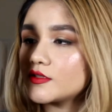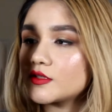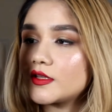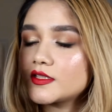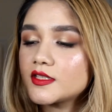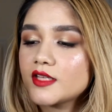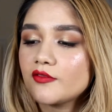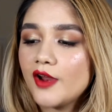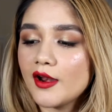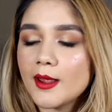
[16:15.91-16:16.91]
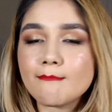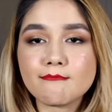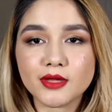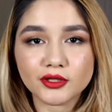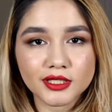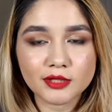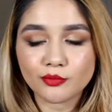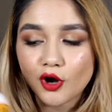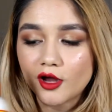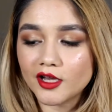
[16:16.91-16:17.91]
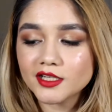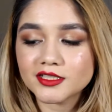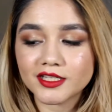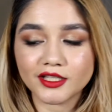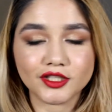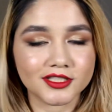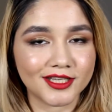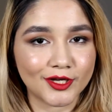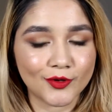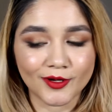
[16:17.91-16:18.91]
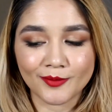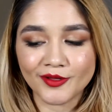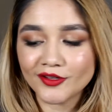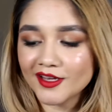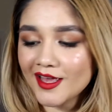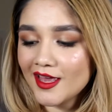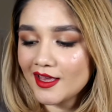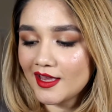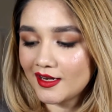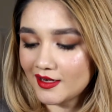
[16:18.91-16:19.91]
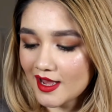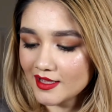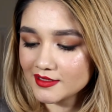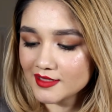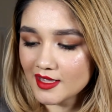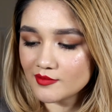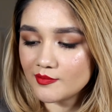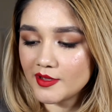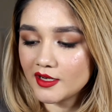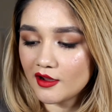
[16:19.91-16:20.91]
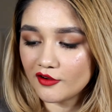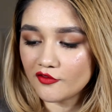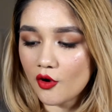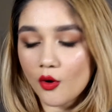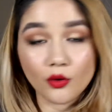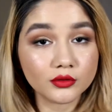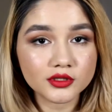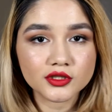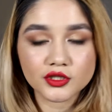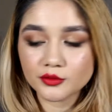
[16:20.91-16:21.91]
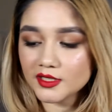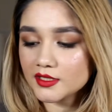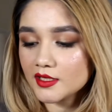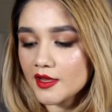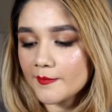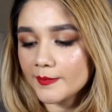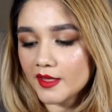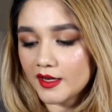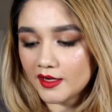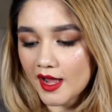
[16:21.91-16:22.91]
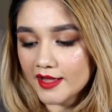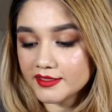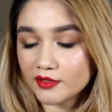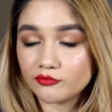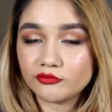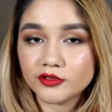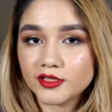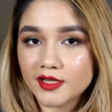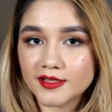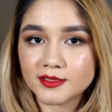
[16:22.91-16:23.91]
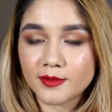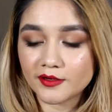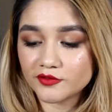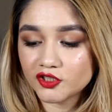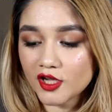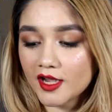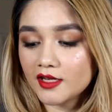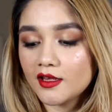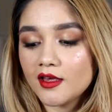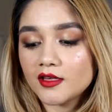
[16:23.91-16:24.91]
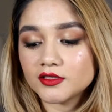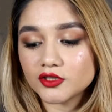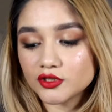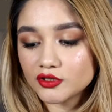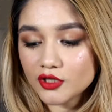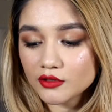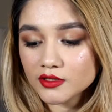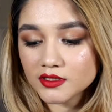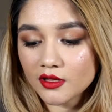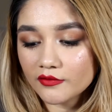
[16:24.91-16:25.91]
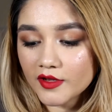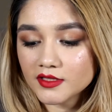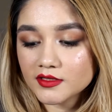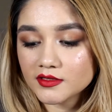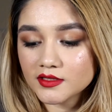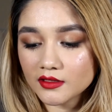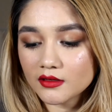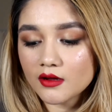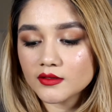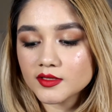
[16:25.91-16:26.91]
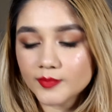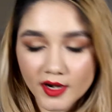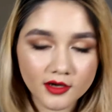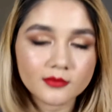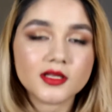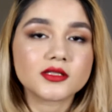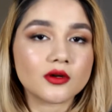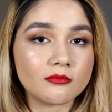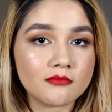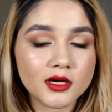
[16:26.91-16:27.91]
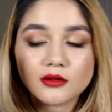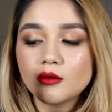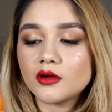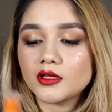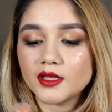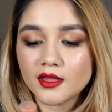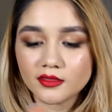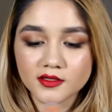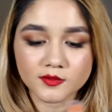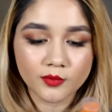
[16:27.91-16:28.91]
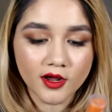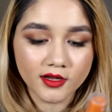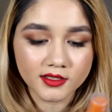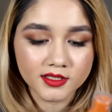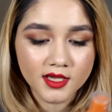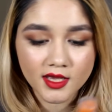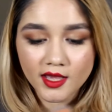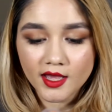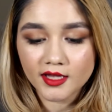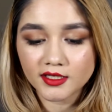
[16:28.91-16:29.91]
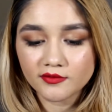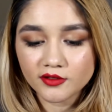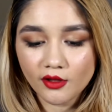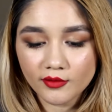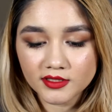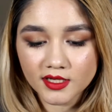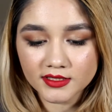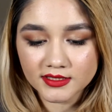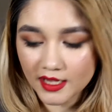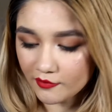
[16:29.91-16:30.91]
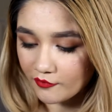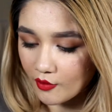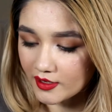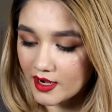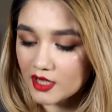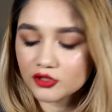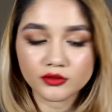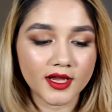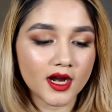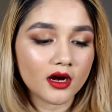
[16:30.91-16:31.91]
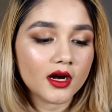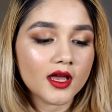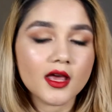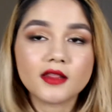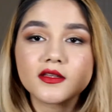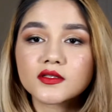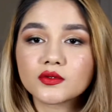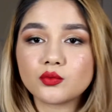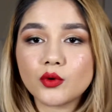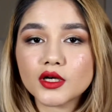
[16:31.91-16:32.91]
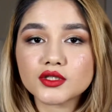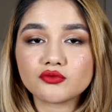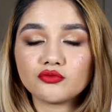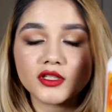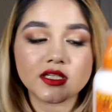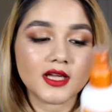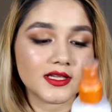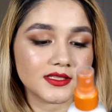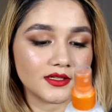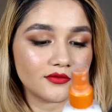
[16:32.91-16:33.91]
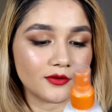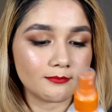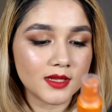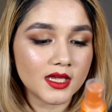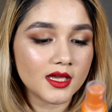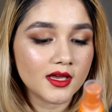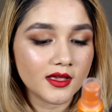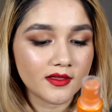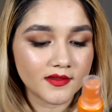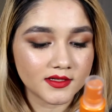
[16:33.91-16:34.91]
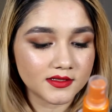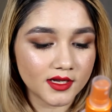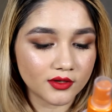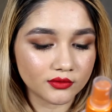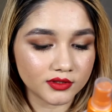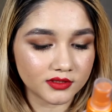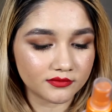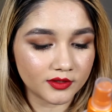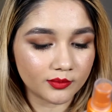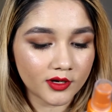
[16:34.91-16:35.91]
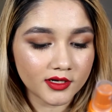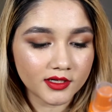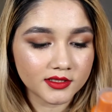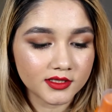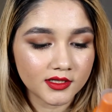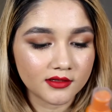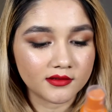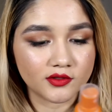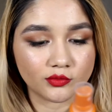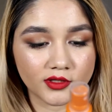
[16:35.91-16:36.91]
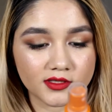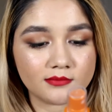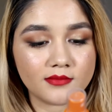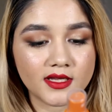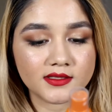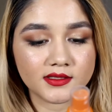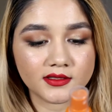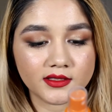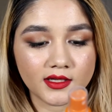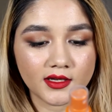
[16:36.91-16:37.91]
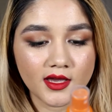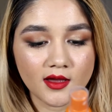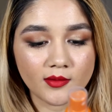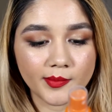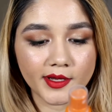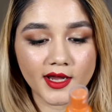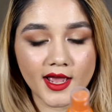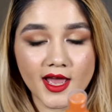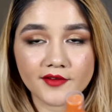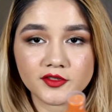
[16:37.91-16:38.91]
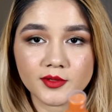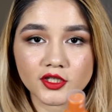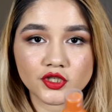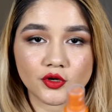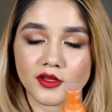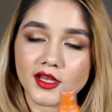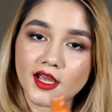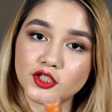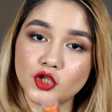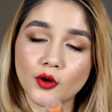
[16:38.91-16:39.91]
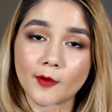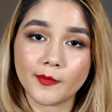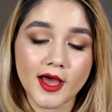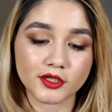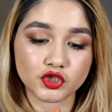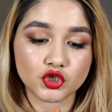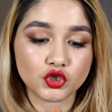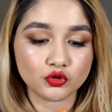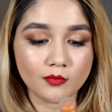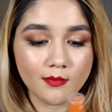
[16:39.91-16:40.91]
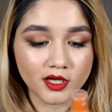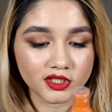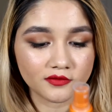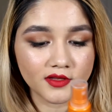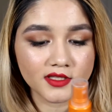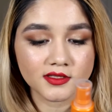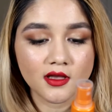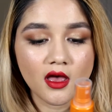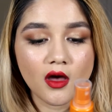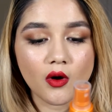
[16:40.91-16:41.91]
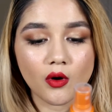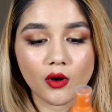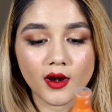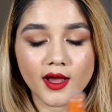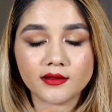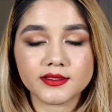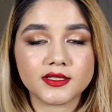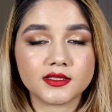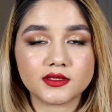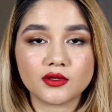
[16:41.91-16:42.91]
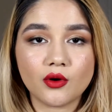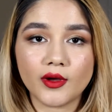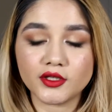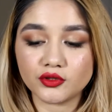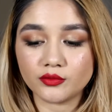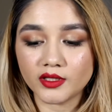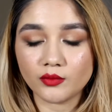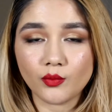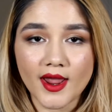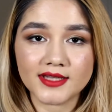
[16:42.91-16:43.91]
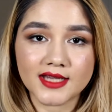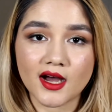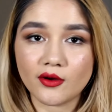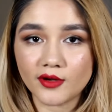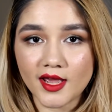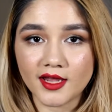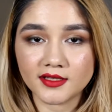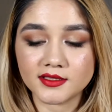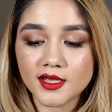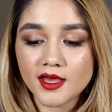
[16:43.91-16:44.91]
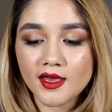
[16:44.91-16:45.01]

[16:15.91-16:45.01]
So this is a very milky product. It looks like coconut milk, and it has a bit of hold to it, and it adds a really nice amount of shine. There's no sulfates, silicones, parabens, or mineral oil in this product, and even though it does say for natural hair, this works really nicely for me. This is a cruelty-free product. This works amazingly, but I have to make sure that I don't apply too much of this, or else it's going to really weigh down and